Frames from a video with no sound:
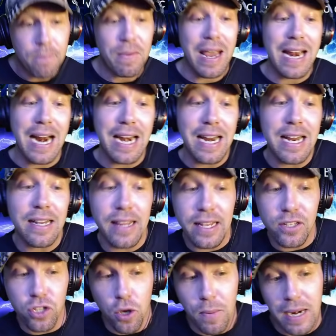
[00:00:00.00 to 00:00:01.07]
and I didn't think
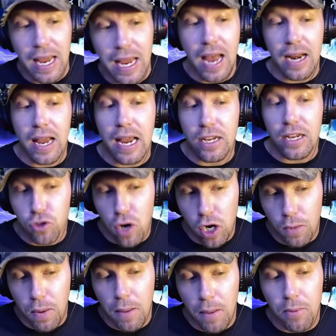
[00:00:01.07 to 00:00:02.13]
so many had a
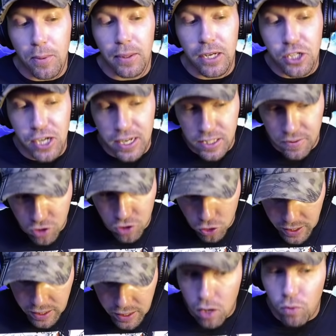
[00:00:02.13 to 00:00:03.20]
stronger probability chance of
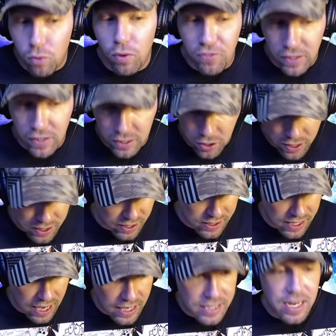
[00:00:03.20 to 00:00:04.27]
doing a roughly
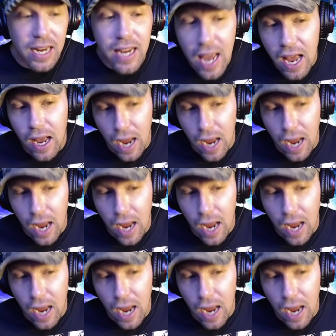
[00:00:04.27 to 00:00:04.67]
36x, yeah,